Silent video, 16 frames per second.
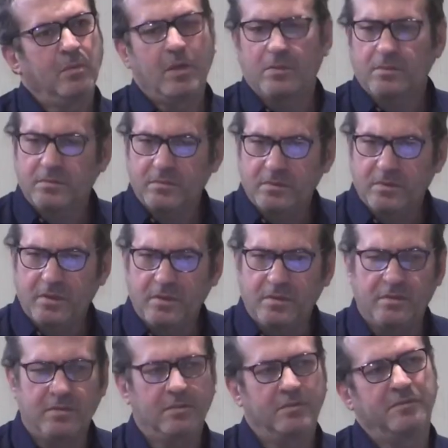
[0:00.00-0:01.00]

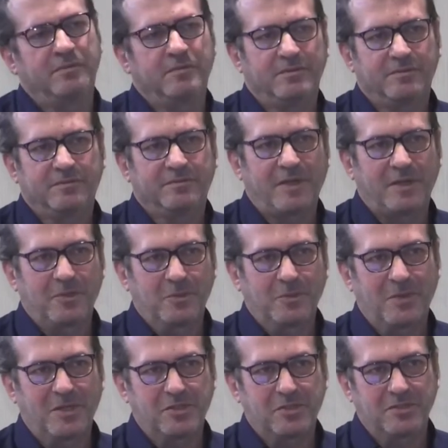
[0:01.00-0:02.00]
Well, final
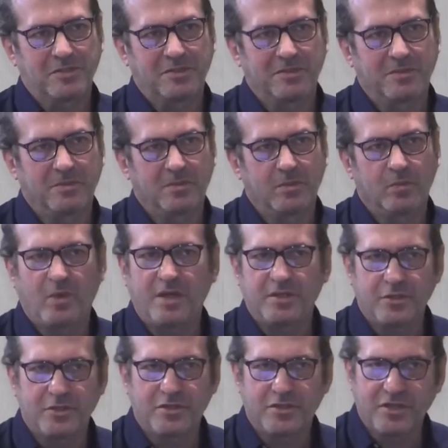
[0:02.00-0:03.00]
question. Why
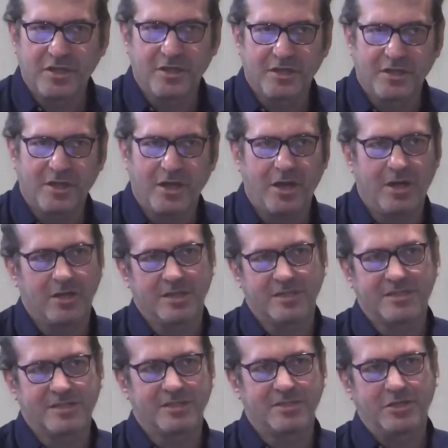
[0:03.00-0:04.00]
do you think our
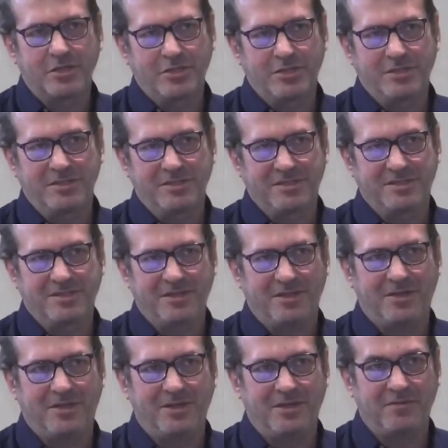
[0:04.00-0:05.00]
institutions
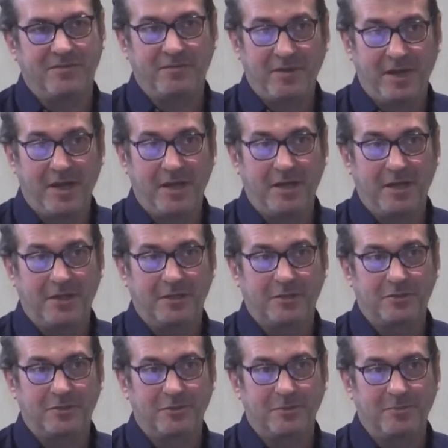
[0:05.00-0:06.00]
are
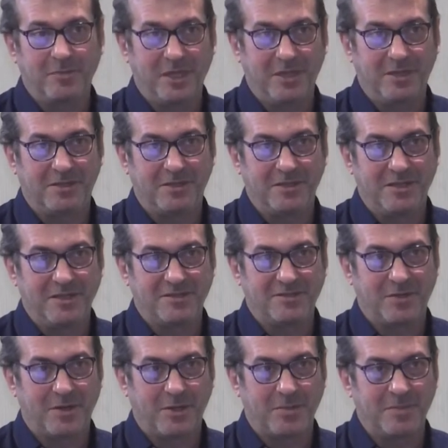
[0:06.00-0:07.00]
failing to meet
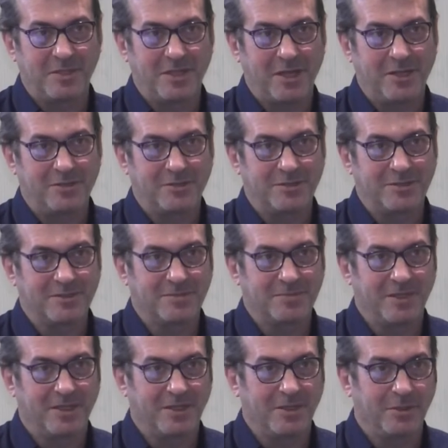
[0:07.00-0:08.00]
these recommendations
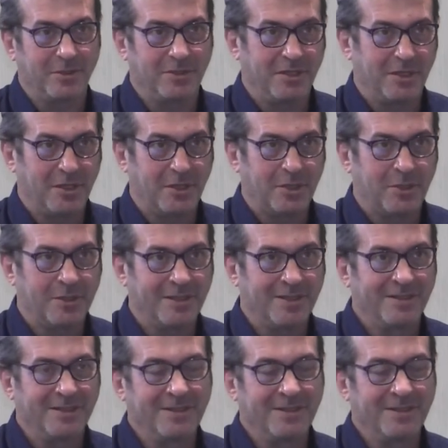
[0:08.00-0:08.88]
by ODIHR?